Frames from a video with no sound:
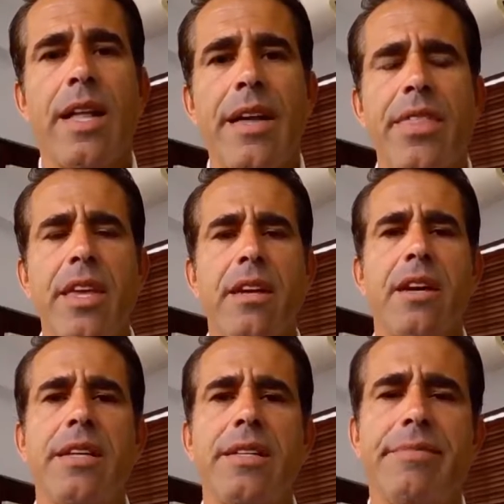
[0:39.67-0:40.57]
Well, I
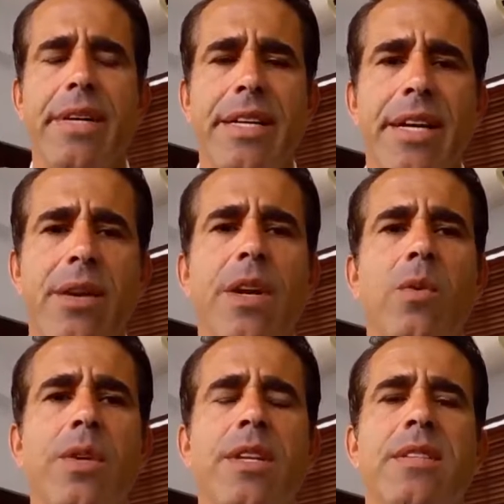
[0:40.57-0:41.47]
think I, I
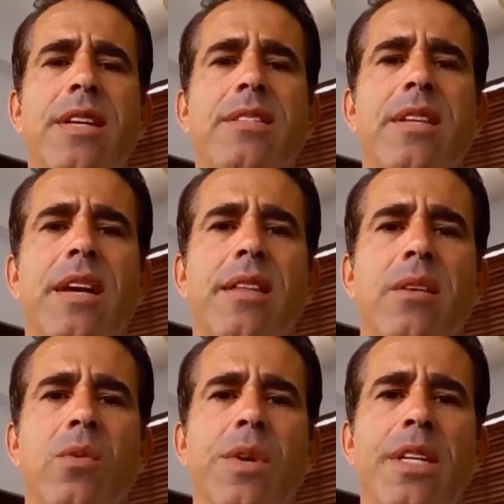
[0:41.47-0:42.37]
agree with the
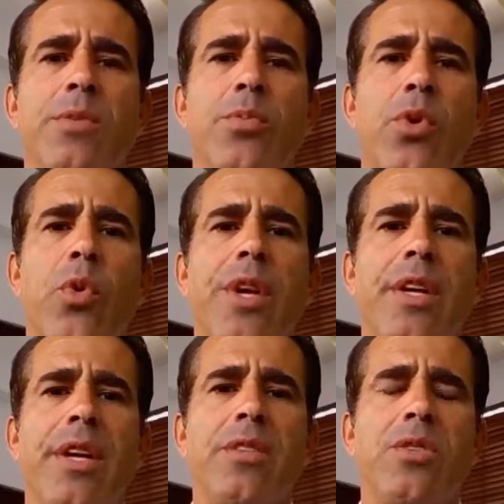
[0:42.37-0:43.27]
sense that we as
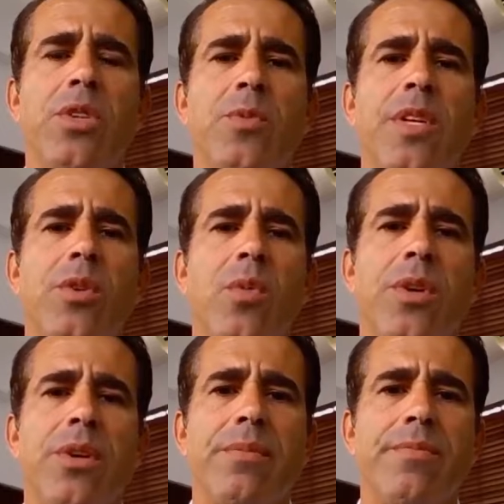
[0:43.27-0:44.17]
Puerto Ricans, you know, it's
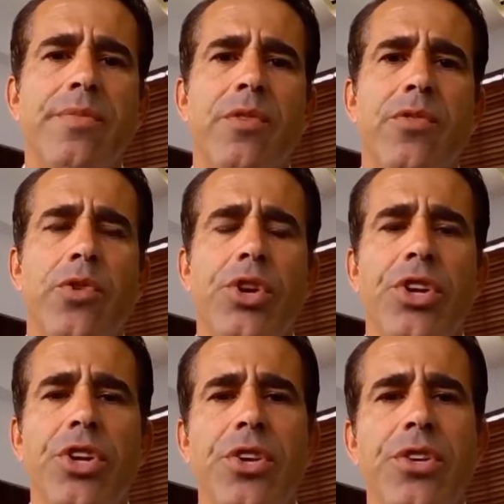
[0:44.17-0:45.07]
been over
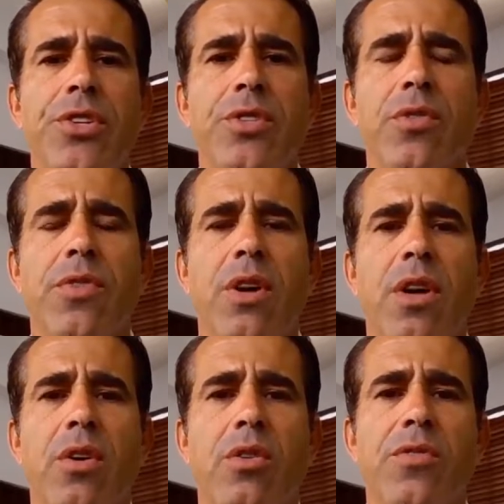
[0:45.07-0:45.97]
40 years
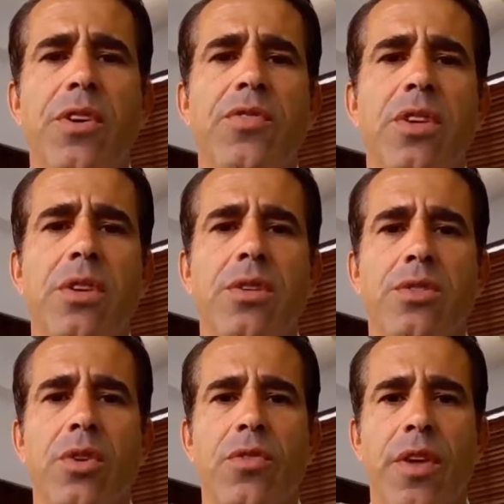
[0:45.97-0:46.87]
of, uh, or
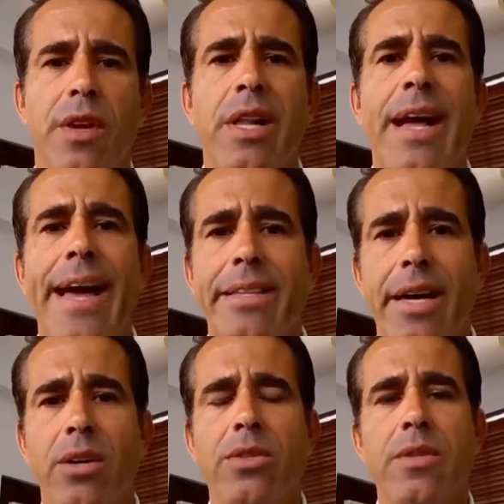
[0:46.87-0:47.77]
50 years of
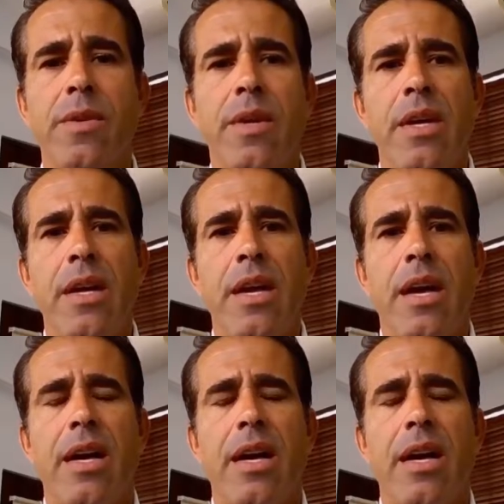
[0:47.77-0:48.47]
federal handouts.